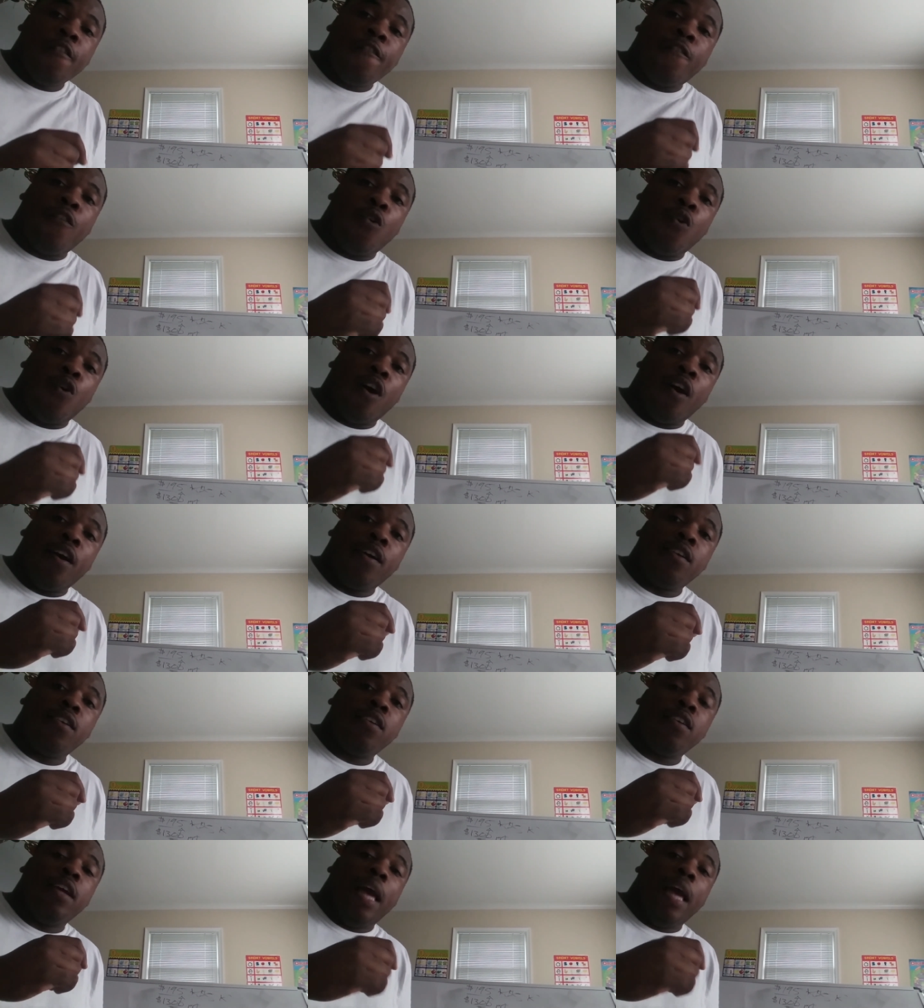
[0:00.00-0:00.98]
for,
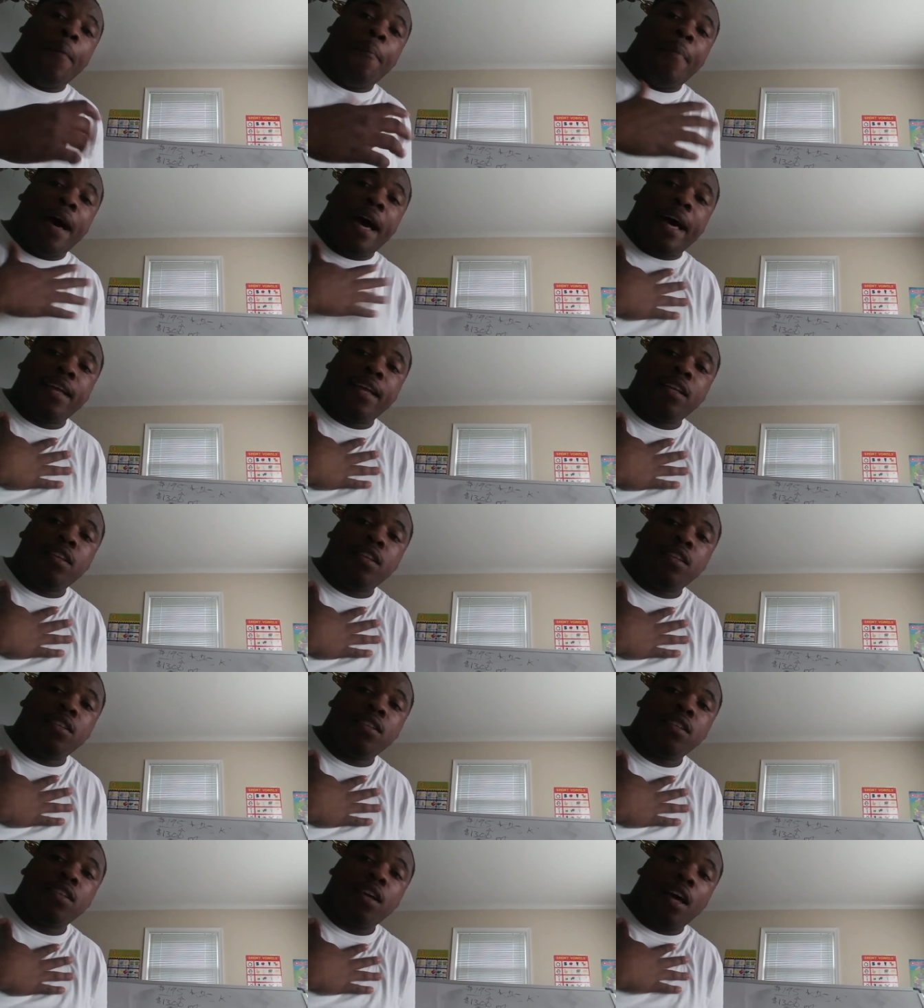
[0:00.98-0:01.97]
at my
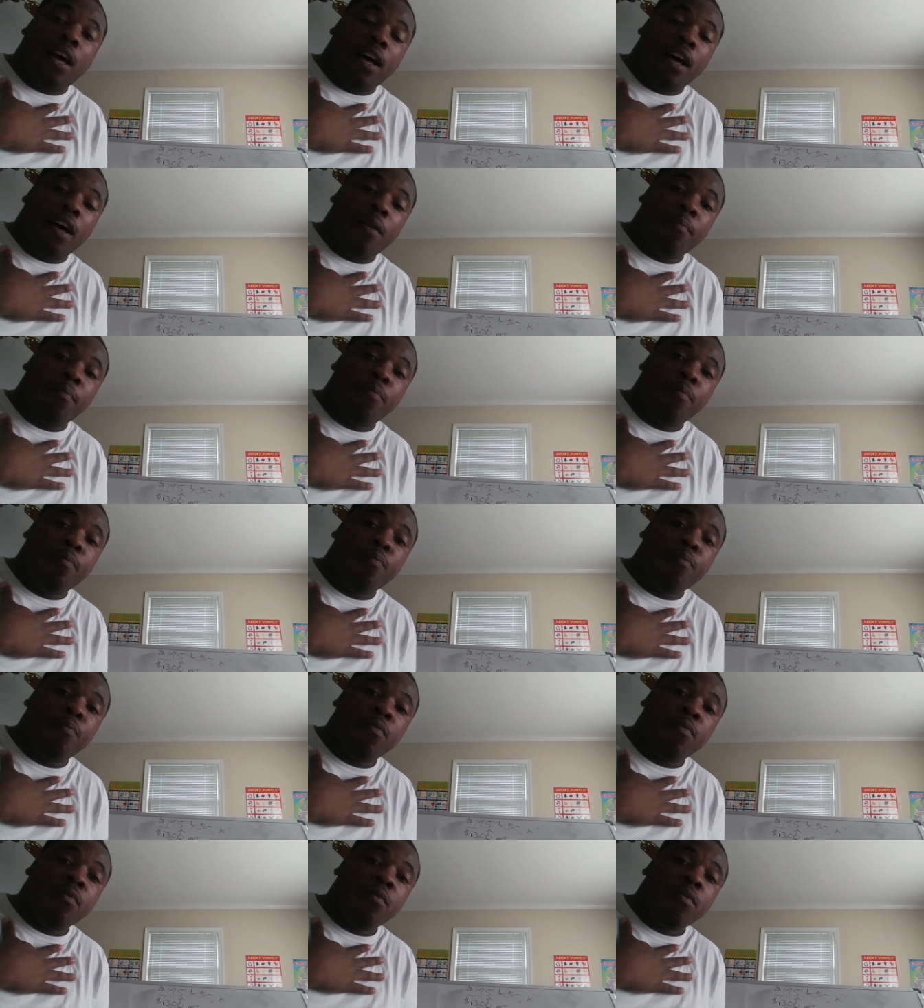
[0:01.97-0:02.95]
um,
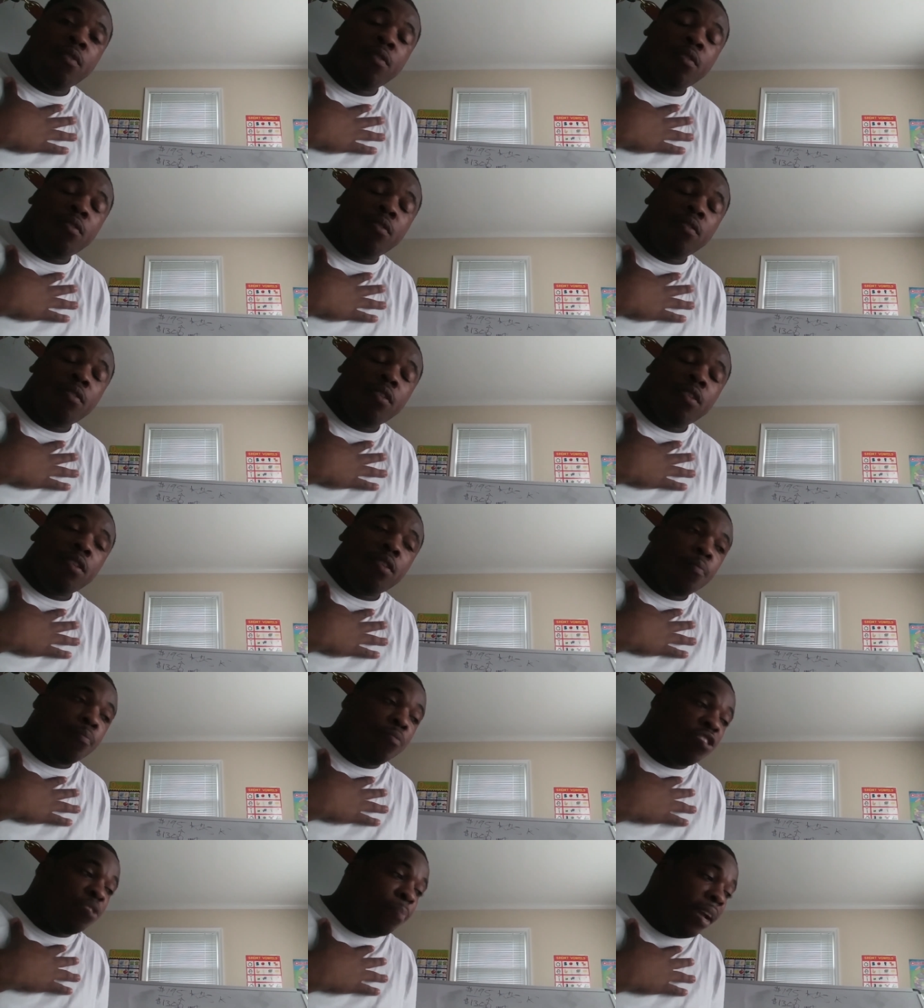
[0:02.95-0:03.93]

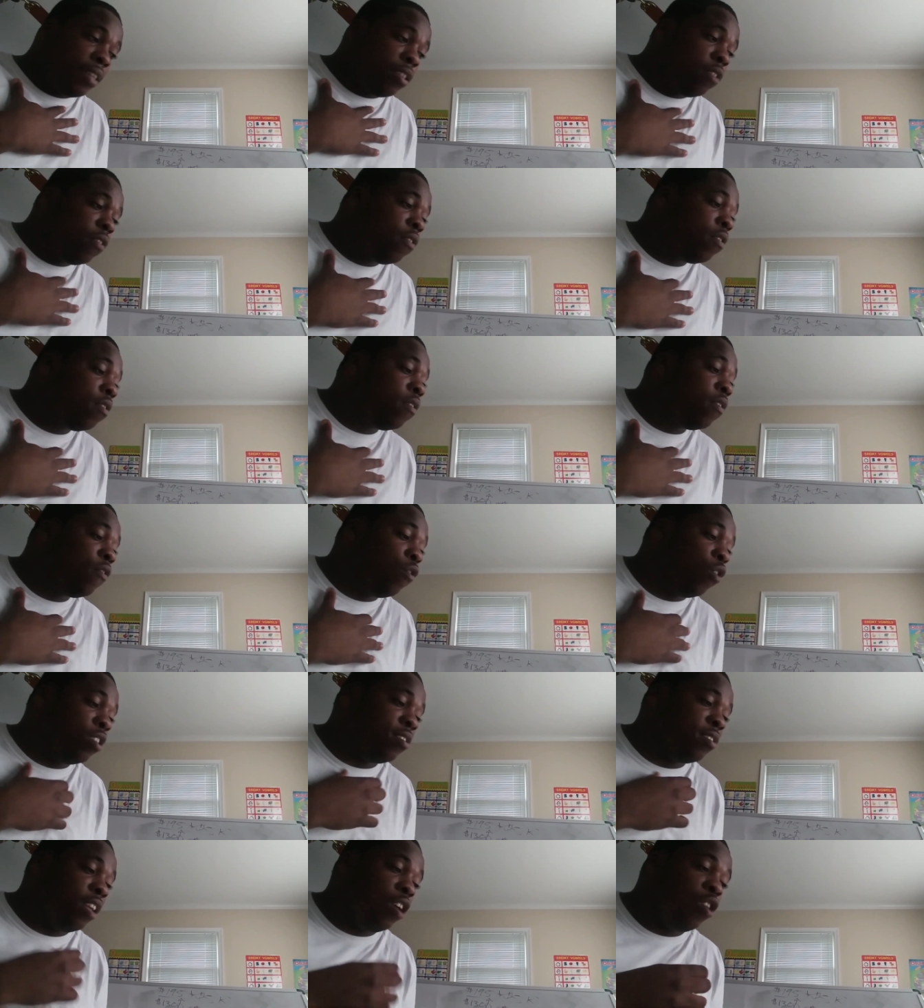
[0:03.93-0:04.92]
perspective, for
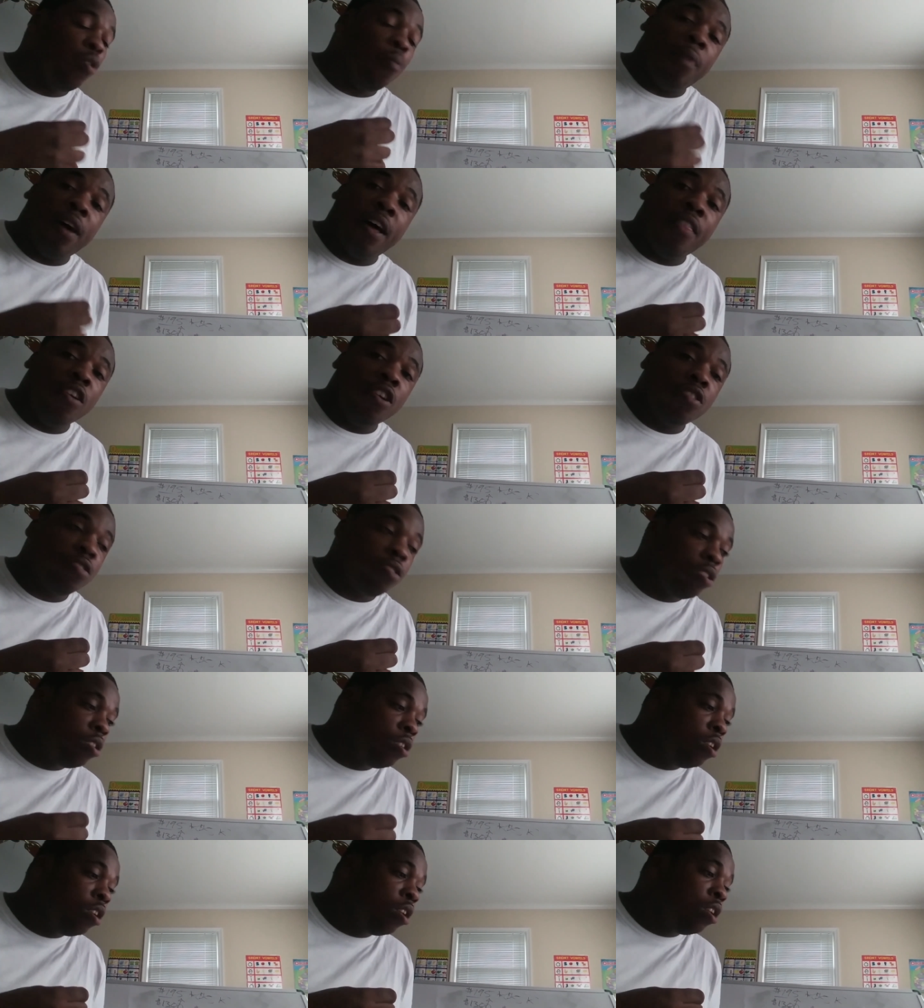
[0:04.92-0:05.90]
single mothers.
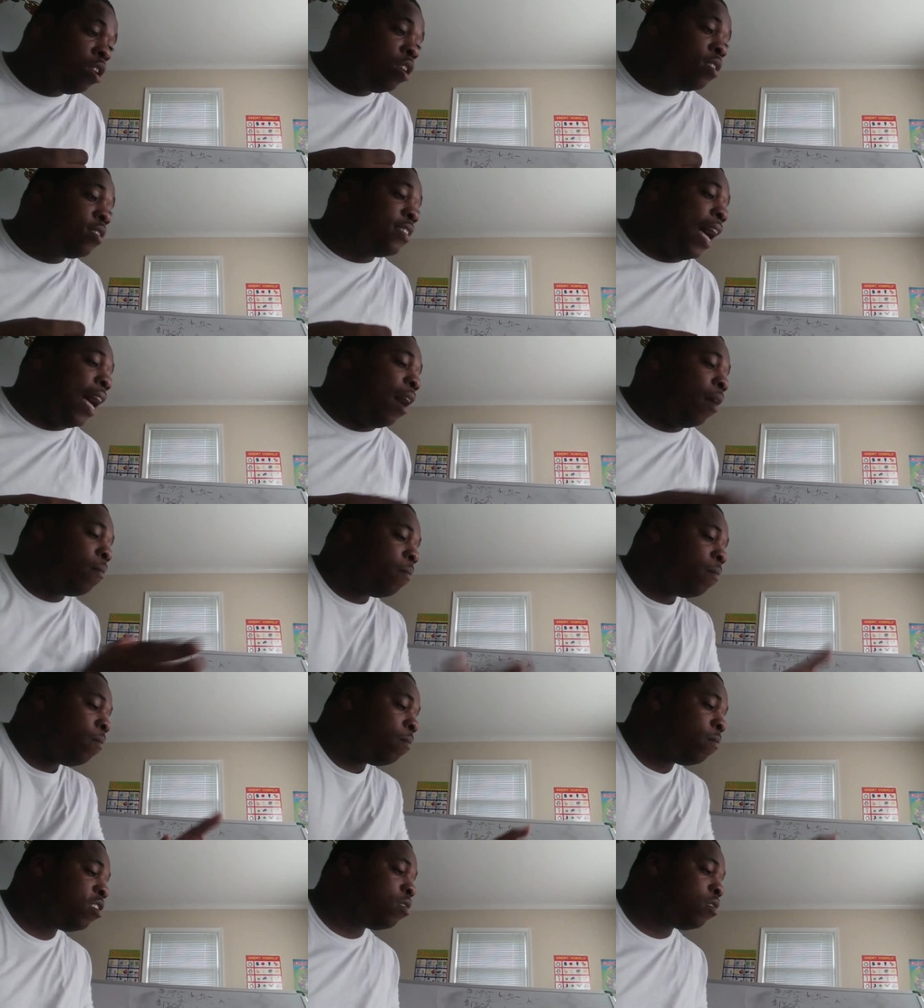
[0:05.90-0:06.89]
Stop,
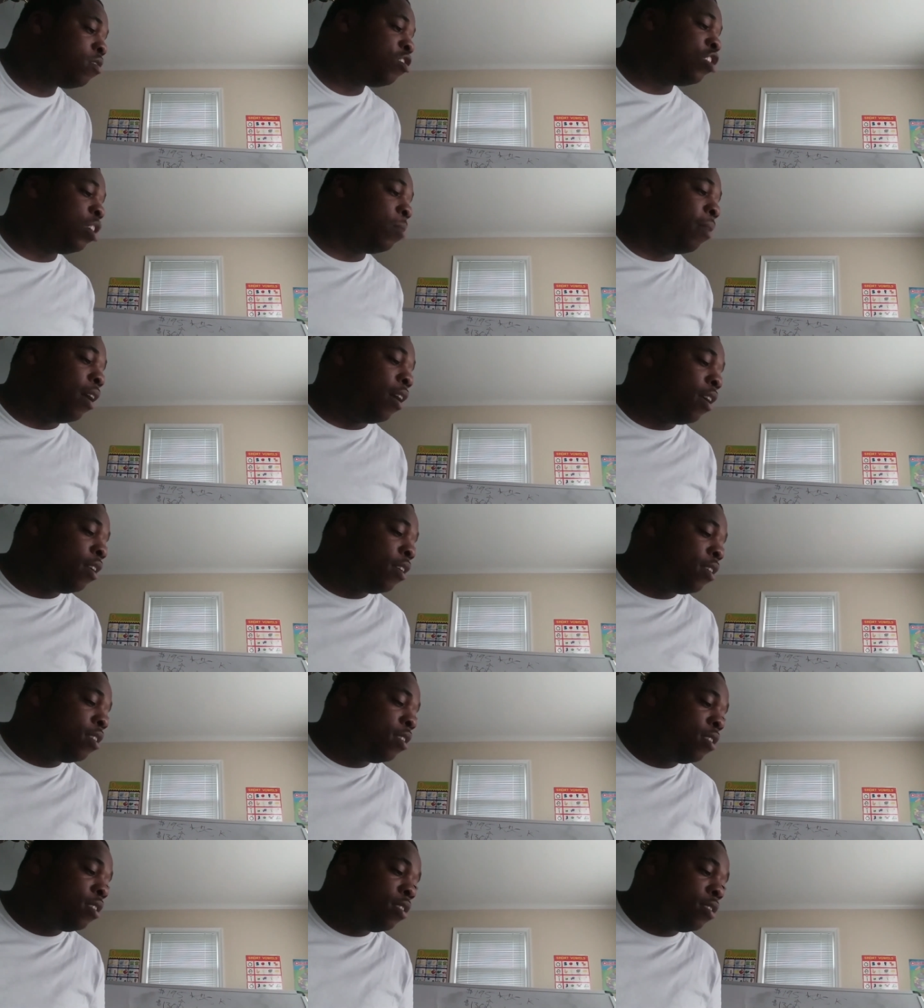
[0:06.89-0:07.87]
Sheba,
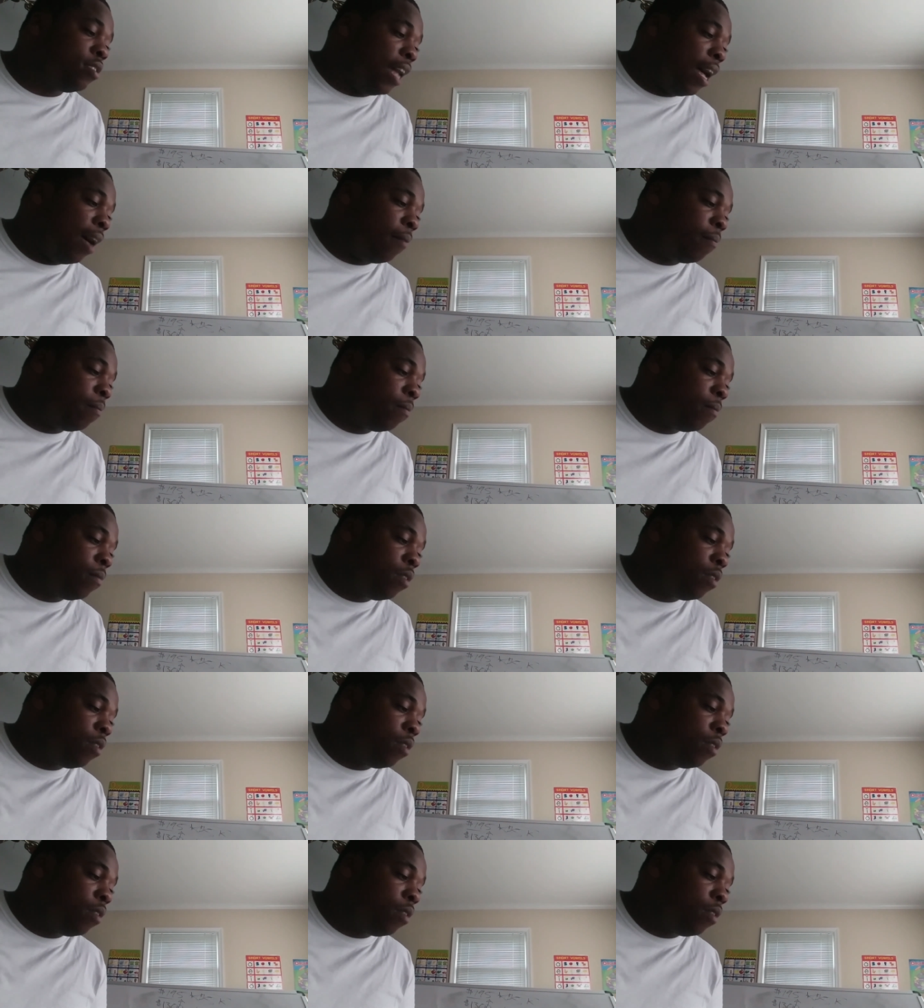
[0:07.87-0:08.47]
stop.